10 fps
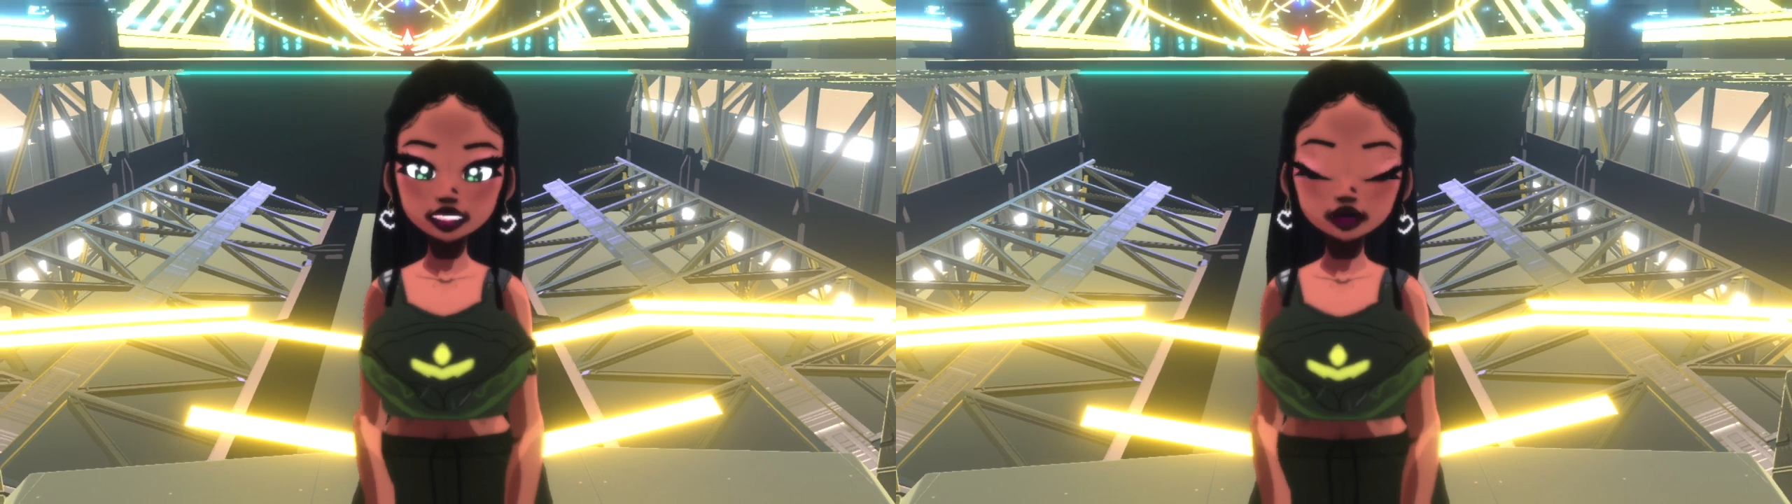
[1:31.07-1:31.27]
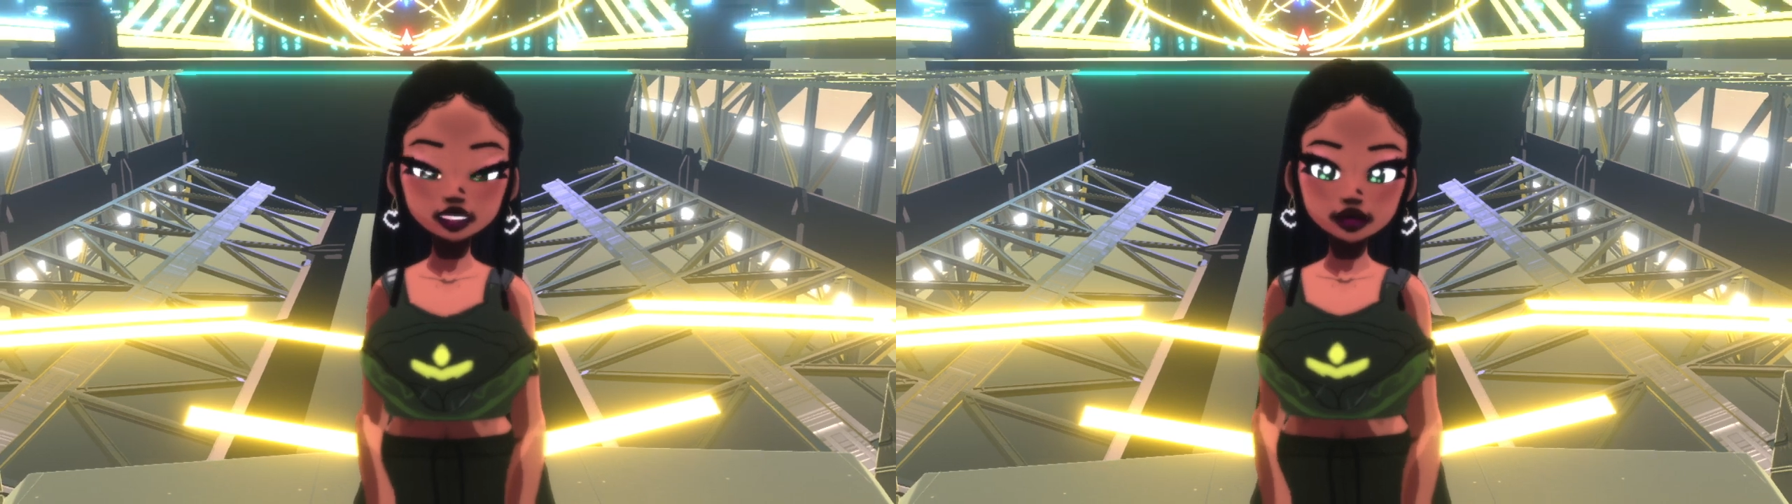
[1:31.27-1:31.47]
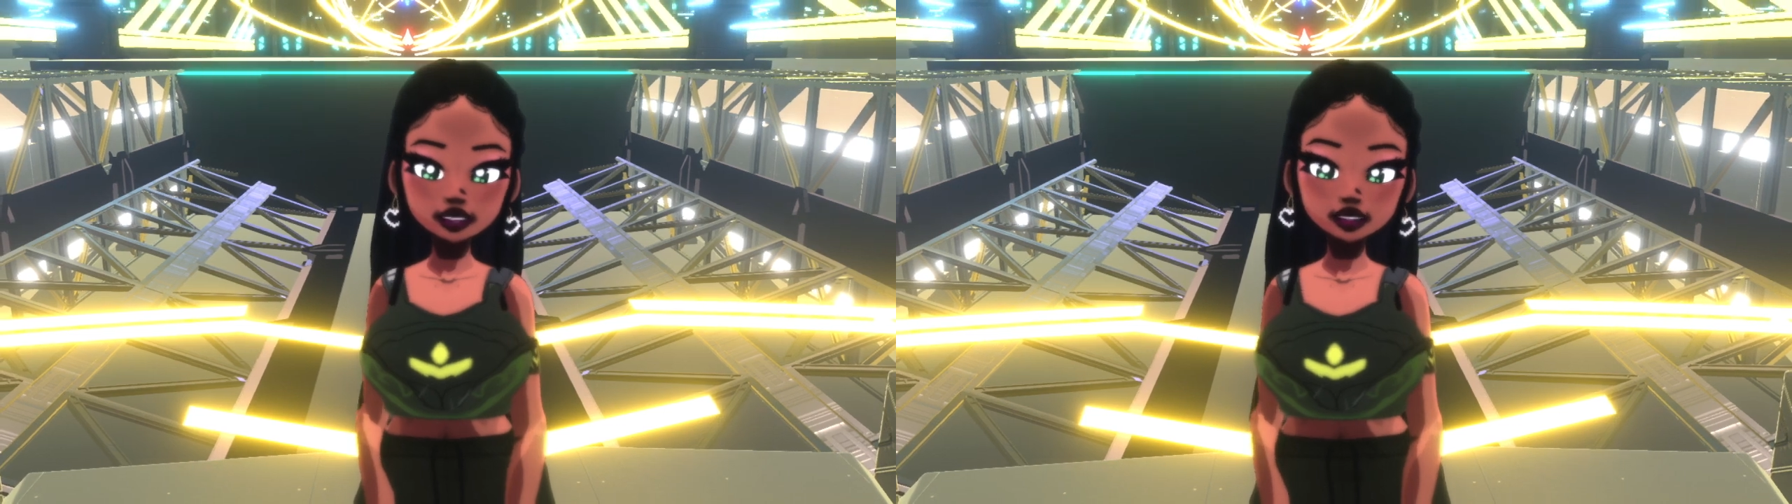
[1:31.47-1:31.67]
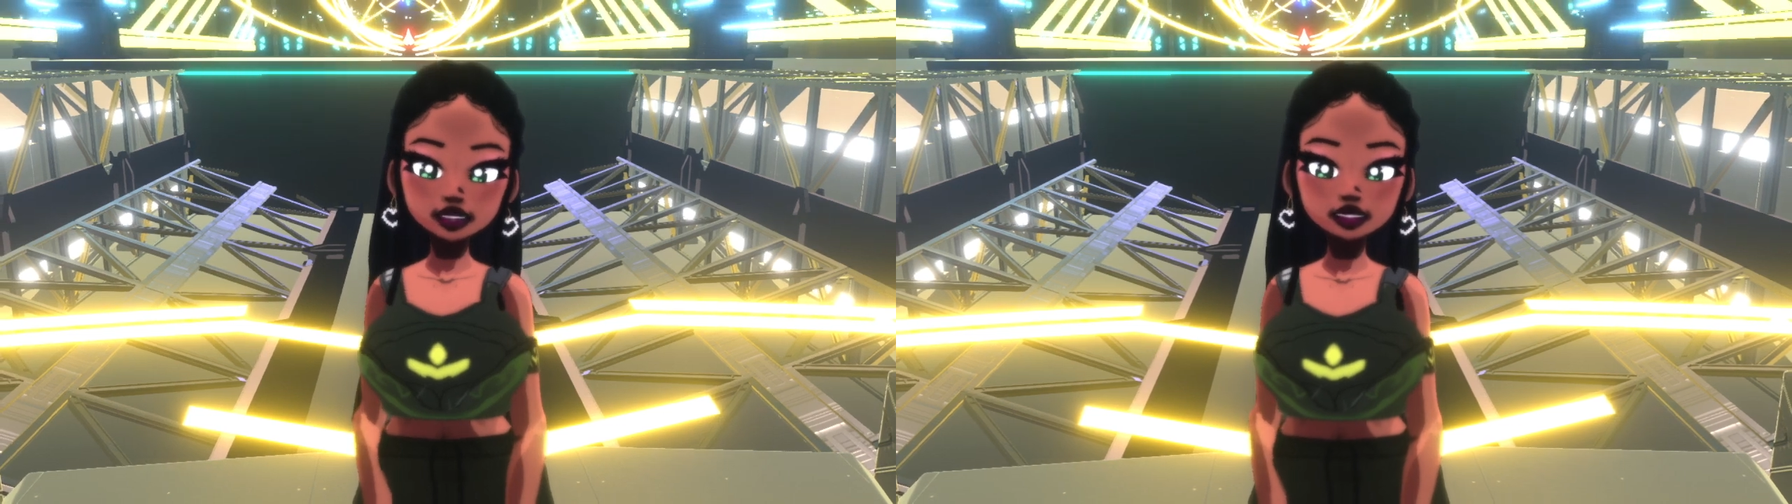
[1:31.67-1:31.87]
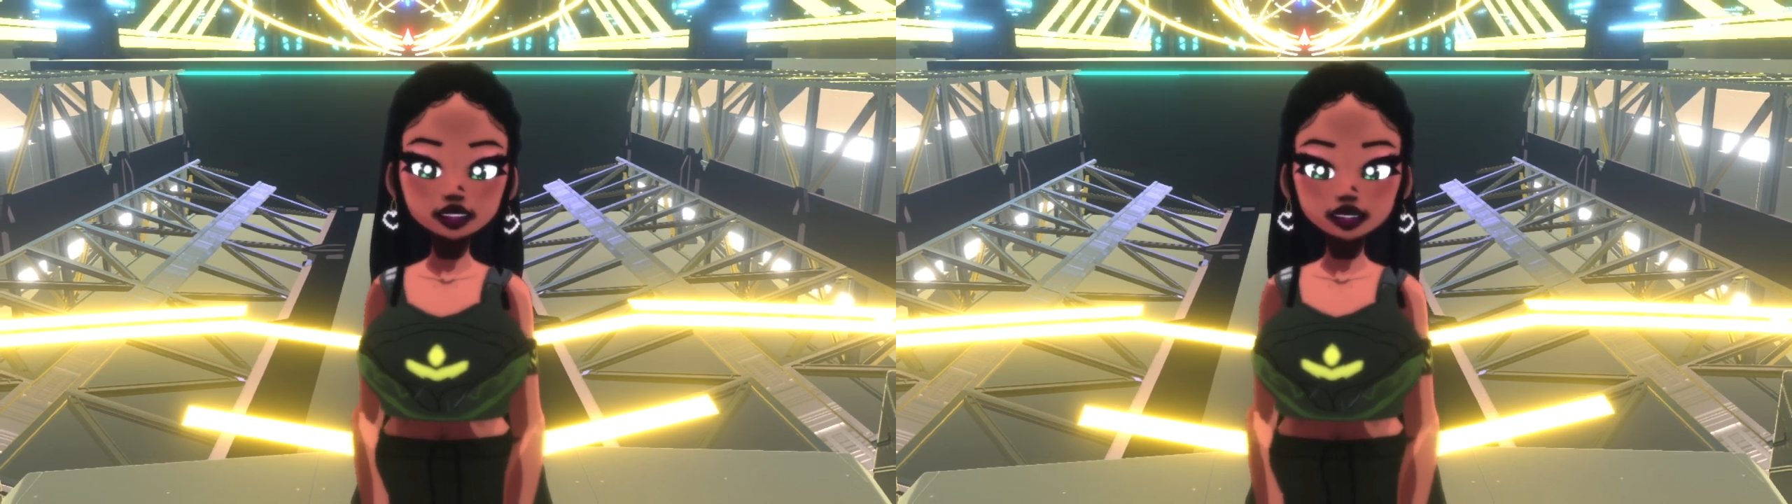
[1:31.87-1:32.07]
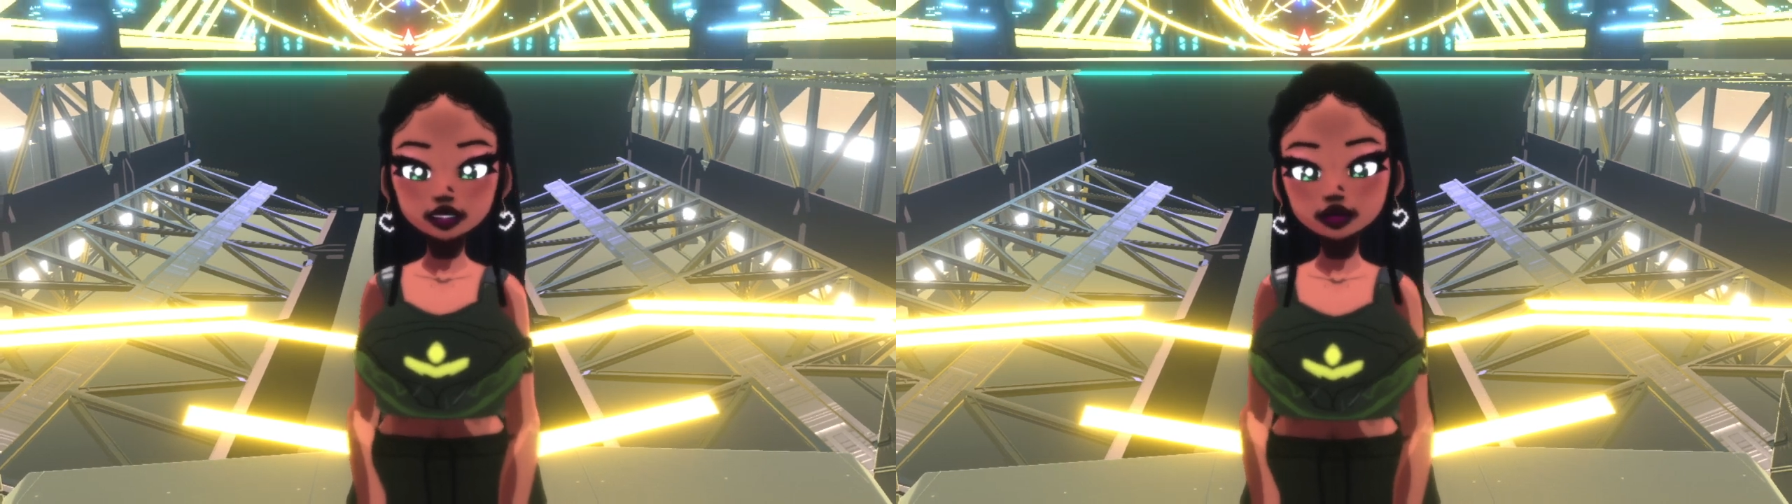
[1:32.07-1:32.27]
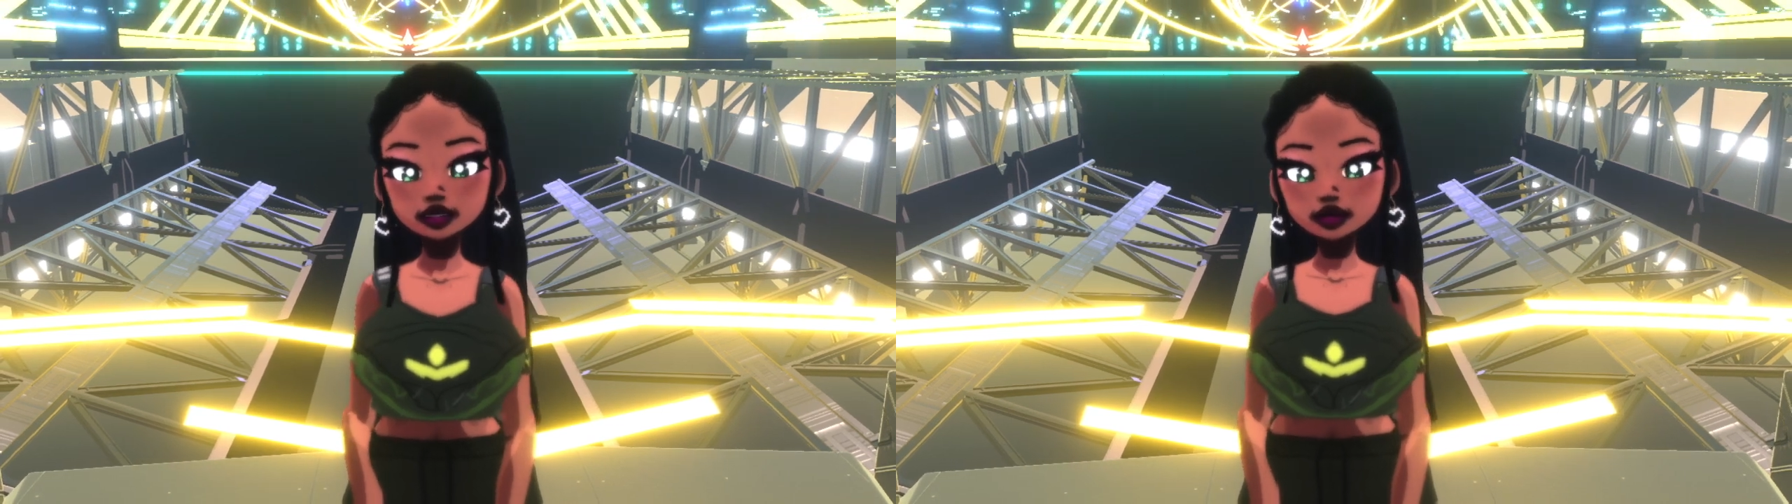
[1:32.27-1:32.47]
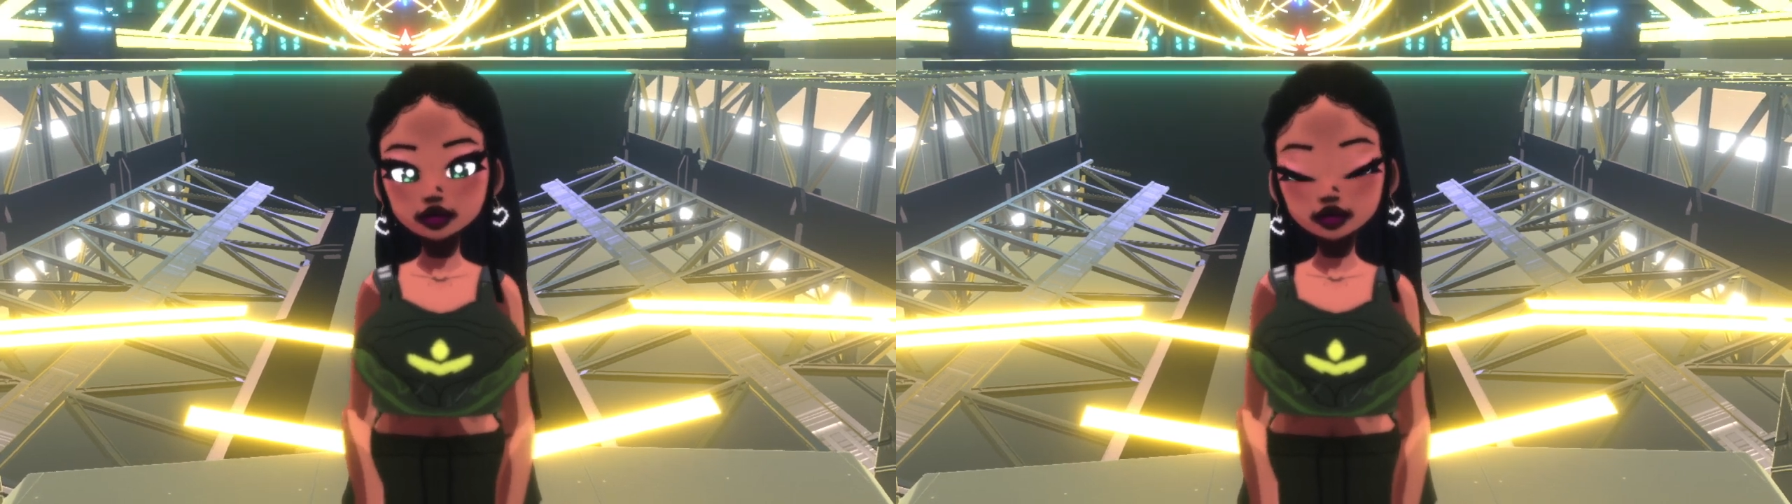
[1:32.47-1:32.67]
I go through the same things.